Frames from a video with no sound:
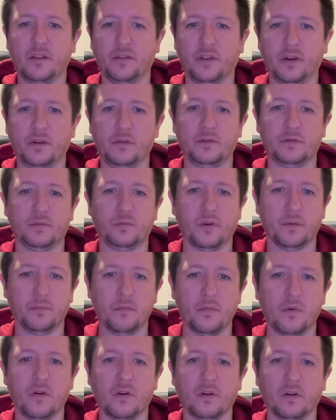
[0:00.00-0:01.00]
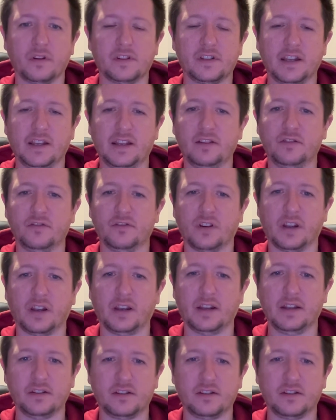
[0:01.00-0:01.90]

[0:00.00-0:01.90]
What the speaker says: those were more cylindrical